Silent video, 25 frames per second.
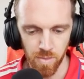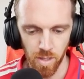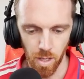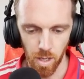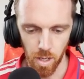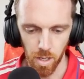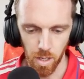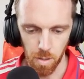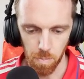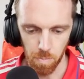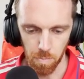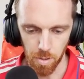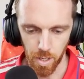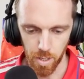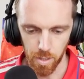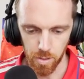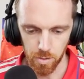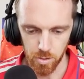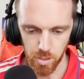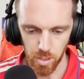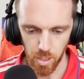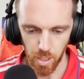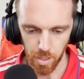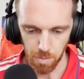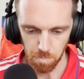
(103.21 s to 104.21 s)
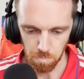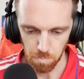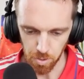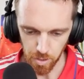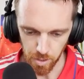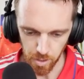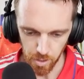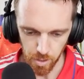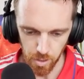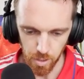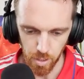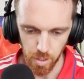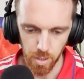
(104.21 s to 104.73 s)
Plau Chit Lake
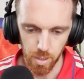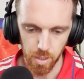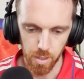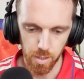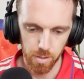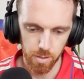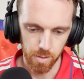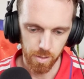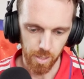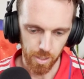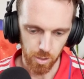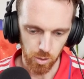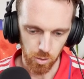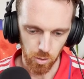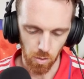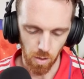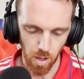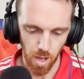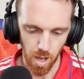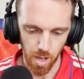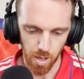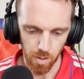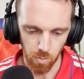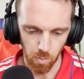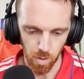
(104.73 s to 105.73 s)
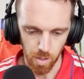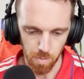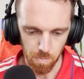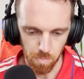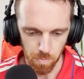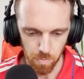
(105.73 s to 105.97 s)
B, National Highway